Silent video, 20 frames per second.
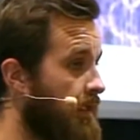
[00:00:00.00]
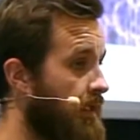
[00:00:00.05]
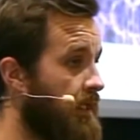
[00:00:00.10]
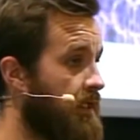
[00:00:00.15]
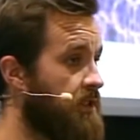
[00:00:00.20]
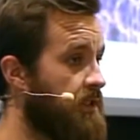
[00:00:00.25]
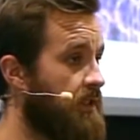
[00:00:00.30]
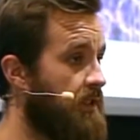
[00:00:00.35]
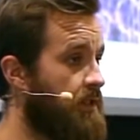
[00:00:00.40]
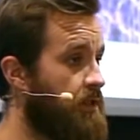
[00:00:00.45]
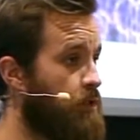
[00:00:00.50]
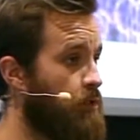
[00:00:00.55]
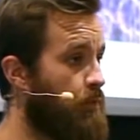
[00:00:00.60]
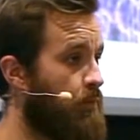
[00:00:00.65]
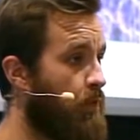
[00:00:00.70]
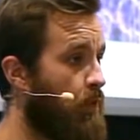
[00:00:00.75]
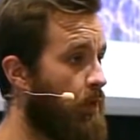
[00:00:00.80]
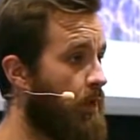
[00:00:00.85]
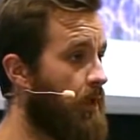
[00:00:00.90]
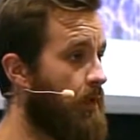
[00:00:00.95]
can actually
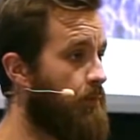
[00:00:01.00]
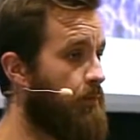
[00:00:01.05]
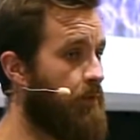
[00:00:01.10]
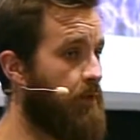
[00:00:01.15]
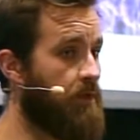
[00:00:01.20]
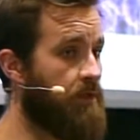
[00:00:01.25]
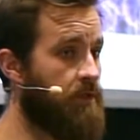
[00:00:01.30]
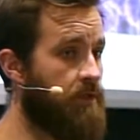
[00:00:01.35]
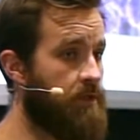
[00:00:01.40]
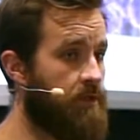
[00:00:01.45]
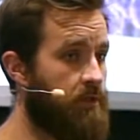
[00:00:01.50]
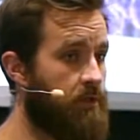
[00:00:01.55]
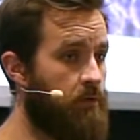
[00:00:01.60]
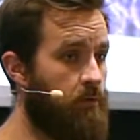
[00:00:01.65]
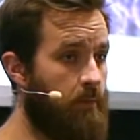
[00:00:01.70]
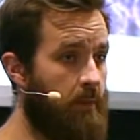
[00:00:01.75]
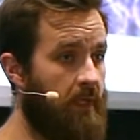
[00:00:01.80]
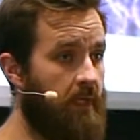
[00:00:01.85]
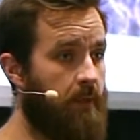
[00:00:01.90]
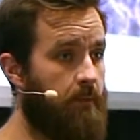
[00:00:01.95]
support that process to
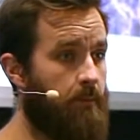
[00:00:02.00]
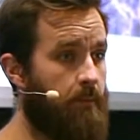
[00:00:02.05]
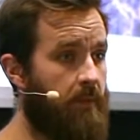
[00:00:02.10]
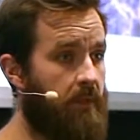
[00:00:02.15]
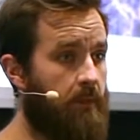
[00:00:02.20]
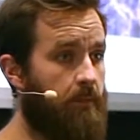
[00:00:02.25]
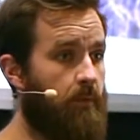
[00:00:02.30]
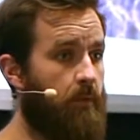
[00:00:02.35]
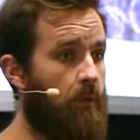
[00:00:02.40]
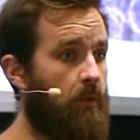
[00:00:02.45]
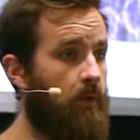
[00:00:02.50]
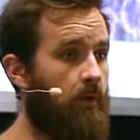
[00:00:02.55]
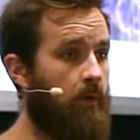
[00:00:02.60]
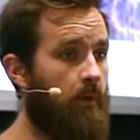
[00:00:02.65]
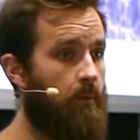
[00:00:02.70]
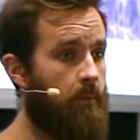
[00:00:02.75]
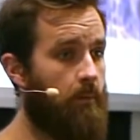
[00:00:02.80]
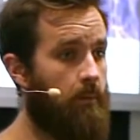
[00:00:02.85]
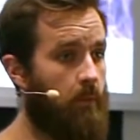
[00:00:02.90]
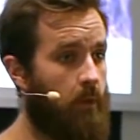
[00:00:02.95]
make people
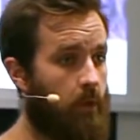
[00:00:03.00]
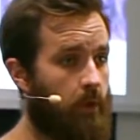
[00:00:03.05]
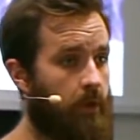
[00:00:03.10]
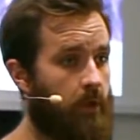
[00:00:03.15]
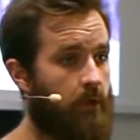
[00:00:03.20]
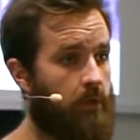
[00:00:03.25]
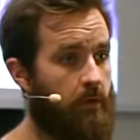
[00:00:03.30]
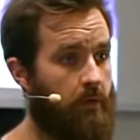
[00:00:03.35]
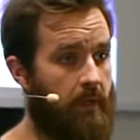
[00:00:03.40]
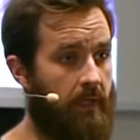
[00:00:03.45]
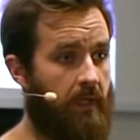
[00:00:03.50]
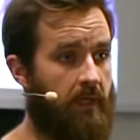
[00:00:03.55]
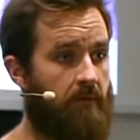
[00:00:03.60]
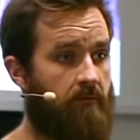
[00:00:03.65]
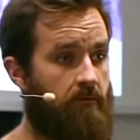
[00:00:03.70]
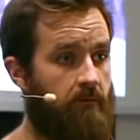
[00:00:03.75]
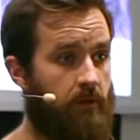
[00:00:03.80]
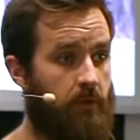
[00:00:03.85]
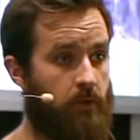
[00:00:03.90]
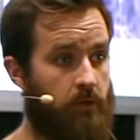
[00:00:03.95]
more
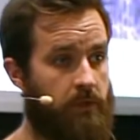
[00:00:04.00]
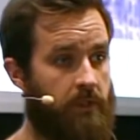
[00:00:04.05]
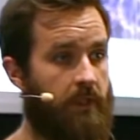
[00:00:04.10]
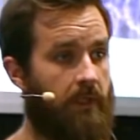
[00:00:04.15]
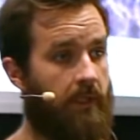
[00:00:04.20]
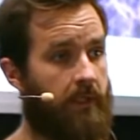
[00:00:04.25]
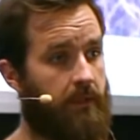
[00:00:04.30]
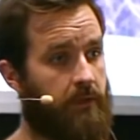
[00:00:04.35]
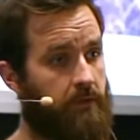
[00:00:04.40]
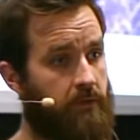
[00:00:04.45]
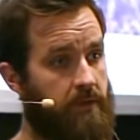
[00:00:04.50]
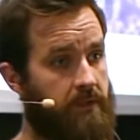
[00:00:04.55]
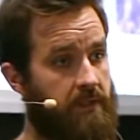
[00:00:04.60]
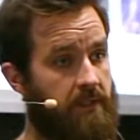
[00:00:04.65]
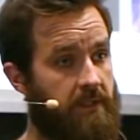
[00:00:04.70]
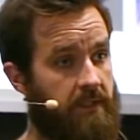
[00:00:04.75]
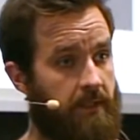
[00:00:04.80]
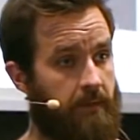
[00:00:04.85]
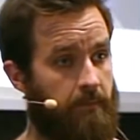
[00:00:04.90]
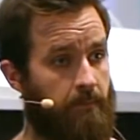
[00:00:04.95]
creative using
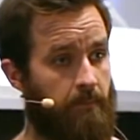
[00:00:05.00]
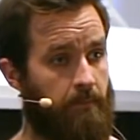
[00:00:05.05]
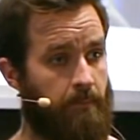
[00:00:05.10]
electricity.